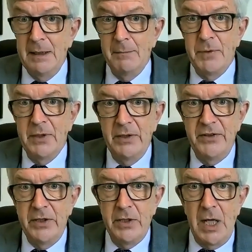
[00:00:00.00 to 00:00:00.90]
The employer
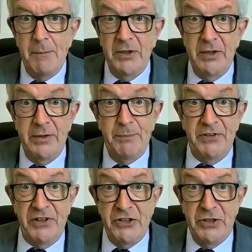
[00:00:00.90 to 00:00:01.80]
is in a
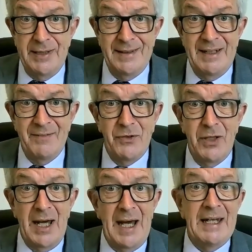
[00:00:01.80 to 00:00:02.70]
dominant position, and
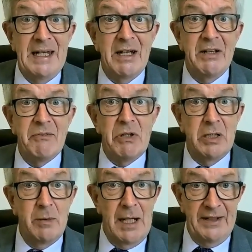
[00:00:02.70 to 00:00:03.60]
therefore any kind of
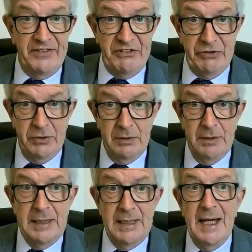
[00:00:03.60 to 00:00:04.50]
request
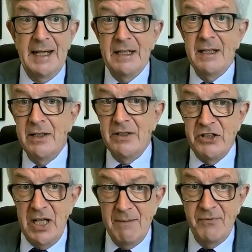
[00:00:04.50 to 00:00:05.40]
in any
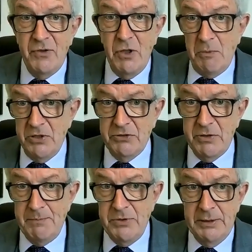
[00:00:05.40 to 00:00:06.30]
kind of shape, form, or
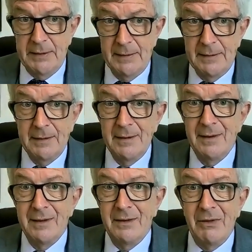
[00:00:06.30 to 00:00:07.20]
description,
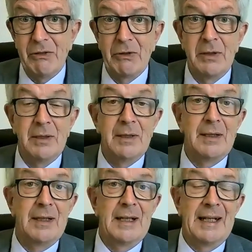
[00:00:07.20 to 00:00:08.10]
or
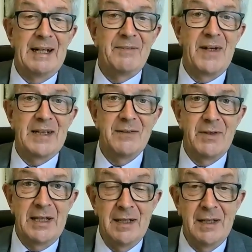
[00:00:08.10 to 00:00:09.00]

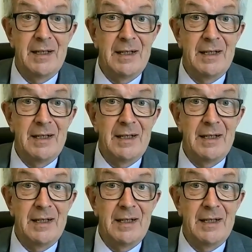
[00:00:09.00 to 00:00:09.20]
effectively